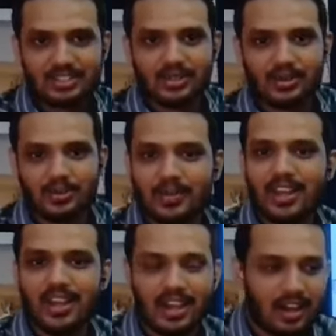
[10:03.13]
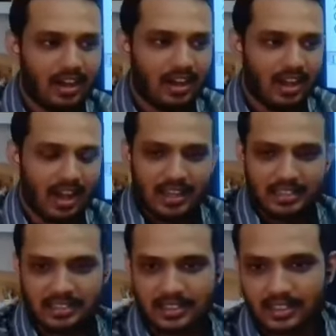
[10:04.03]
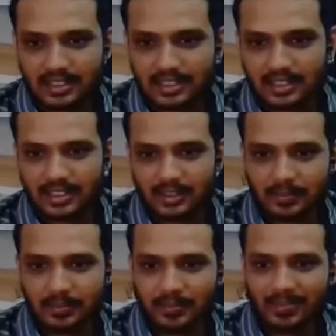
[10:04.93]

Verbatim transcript: So as, uh,